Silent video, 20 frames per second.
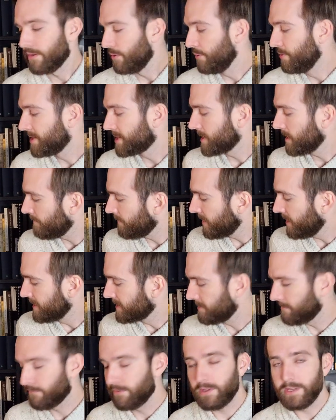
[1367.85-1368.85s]
Undset
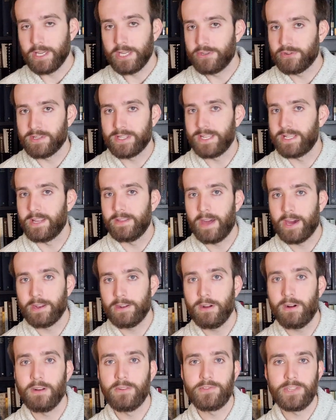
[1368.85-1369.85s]
isn't really interested in
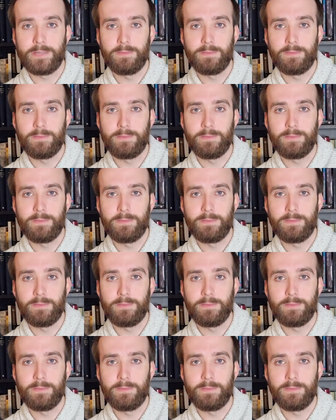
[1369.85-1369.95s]
that at all.